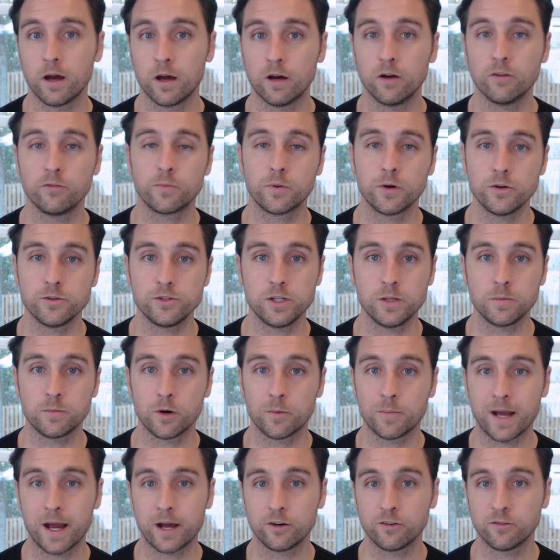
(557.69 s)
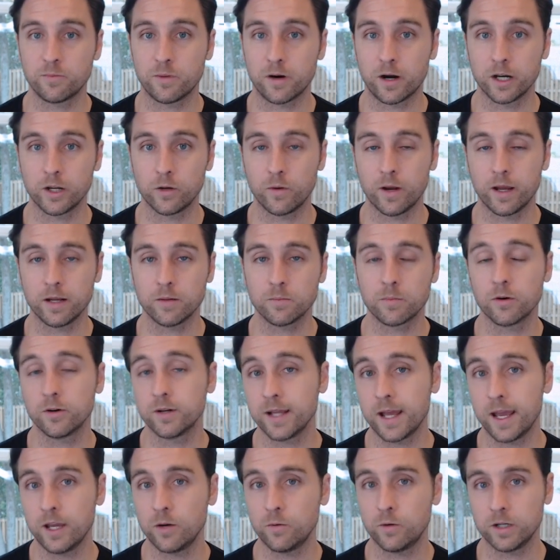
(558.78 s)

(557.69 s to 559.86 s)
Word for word: of protein per pound of body weight per day